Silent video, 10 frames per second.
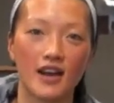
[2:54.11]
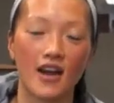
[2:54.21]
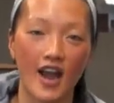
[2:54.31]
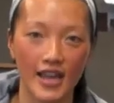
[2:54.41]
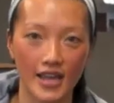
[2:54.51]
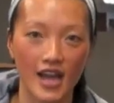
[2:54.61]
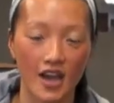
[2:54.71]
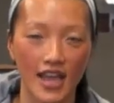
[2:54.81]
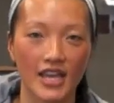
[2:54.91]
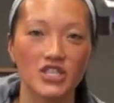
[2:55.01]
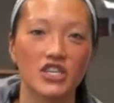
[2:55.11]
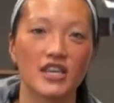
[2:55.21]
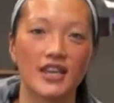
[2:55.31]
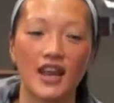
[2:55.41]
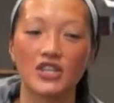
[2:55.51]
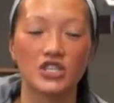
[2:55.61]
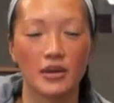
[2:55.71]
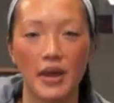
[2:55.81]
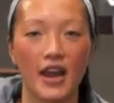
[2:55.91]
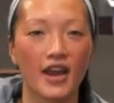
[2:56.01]
Caucasian and
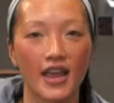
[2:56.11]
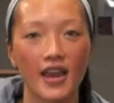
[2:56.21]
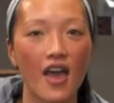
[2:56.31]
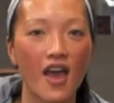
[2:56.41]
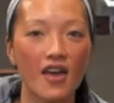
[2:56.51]
Asian American,